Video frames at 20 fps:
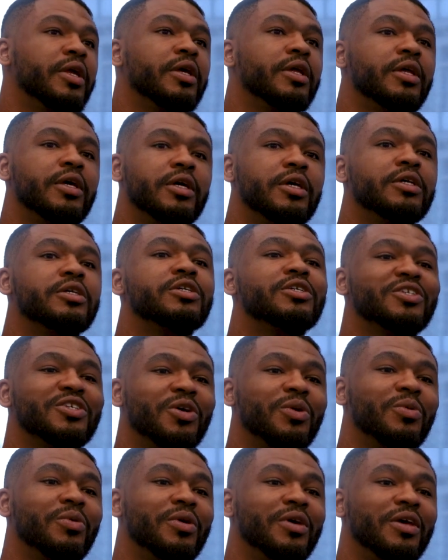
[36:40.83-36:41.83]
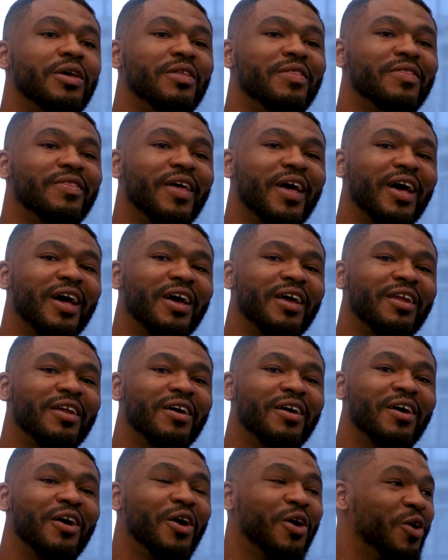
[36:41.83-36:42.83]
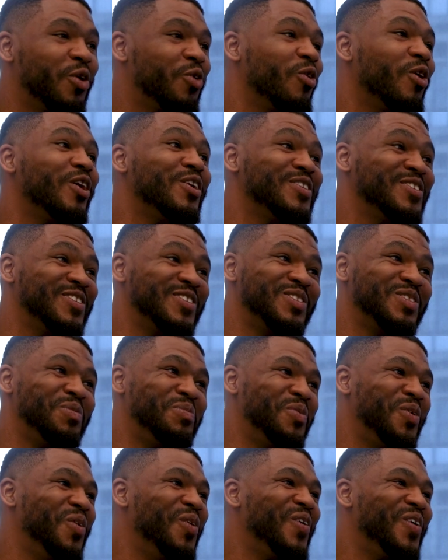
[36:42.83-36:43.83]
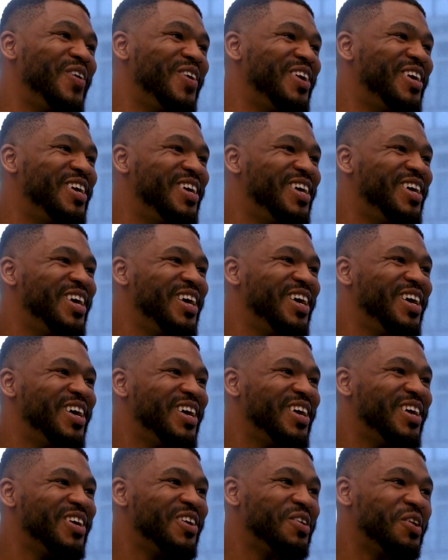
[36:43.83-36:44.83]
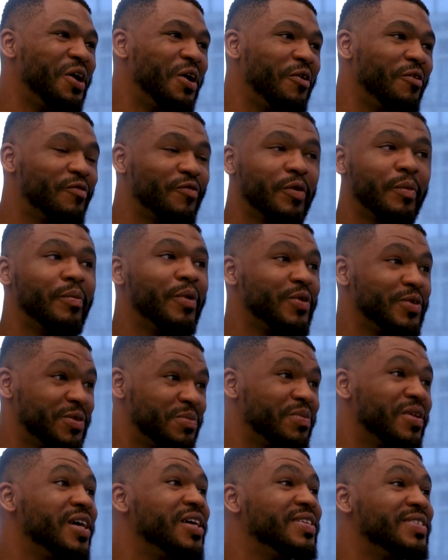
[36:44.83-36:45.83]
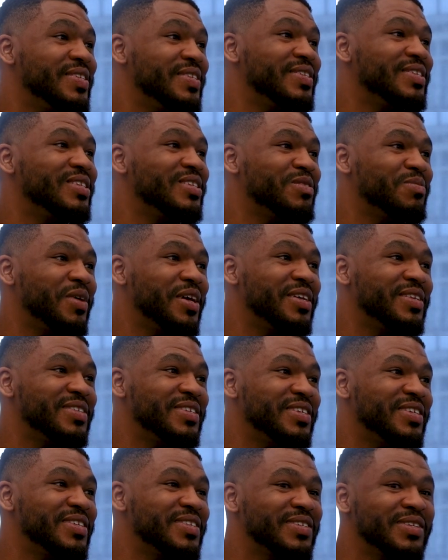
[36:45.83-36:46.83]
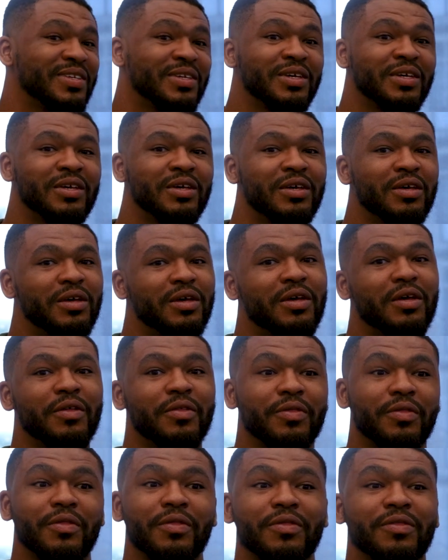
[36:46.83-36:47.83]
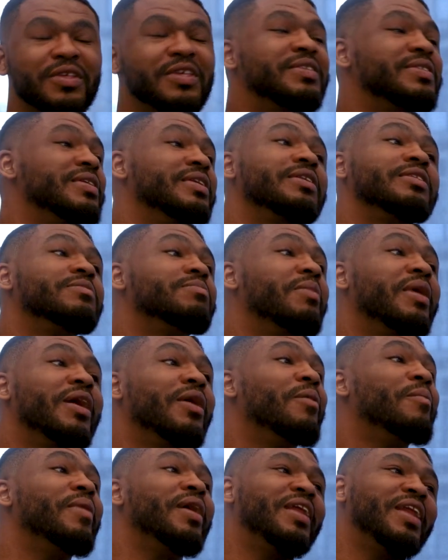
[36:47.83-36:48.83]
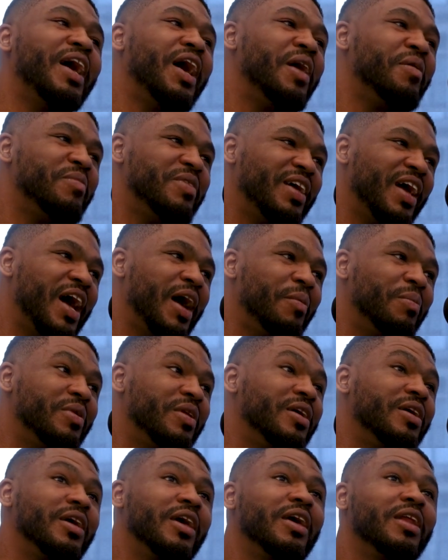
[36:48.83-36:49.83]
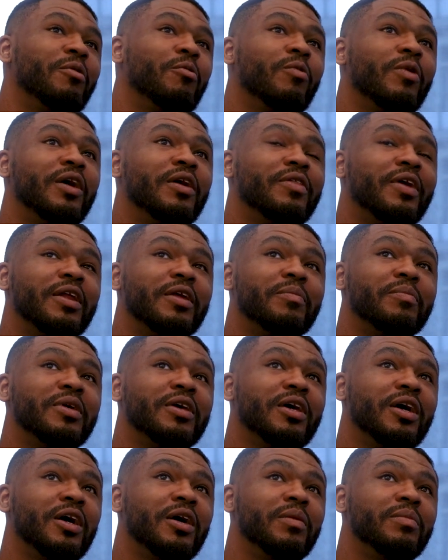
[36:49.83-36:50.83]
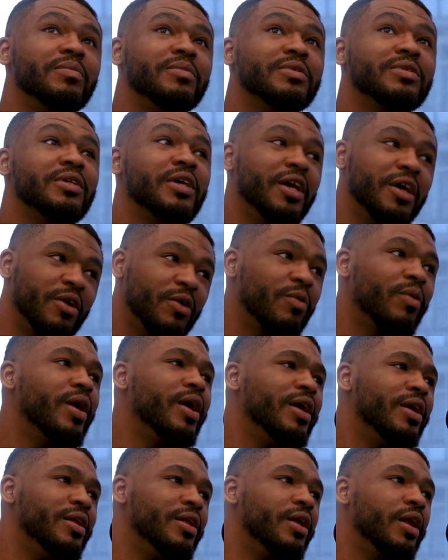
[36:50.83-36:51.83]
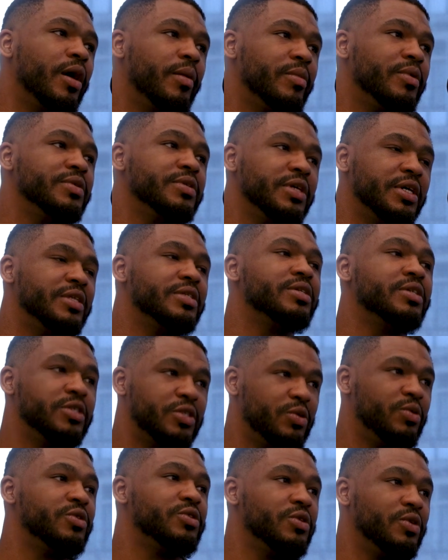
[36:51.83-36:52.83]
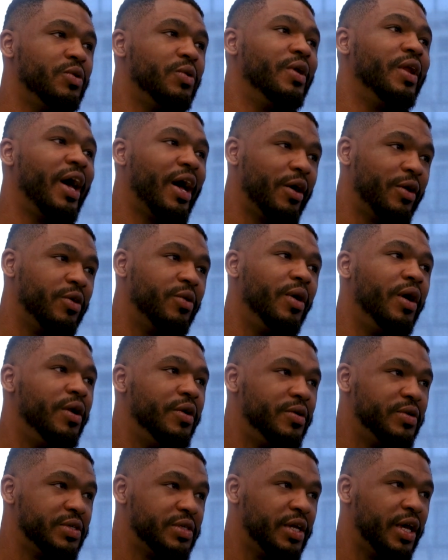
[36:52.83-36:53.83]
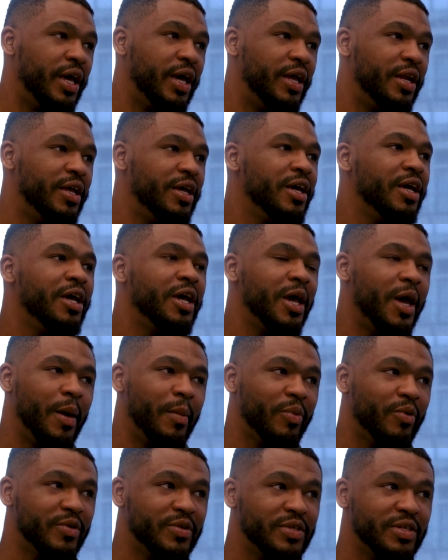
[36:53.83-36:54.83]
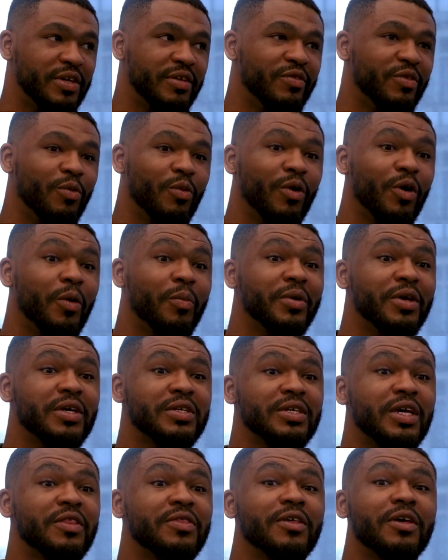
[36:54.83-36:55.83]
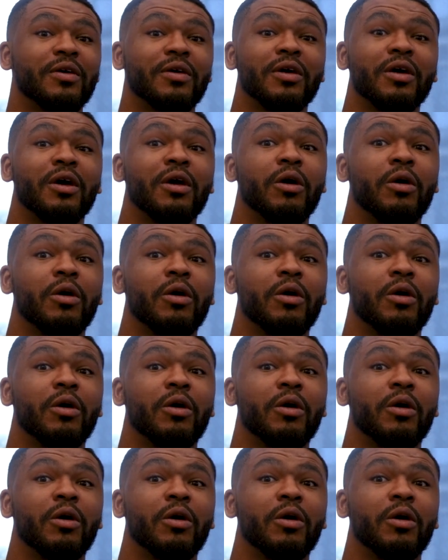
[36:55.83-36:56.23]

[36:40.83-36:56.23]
but it is showing that across the board, for most places and spaces, these things may or may not be happening in a way that it becomes ingrained and almost institutional in how you understand and perceive the world. Because I think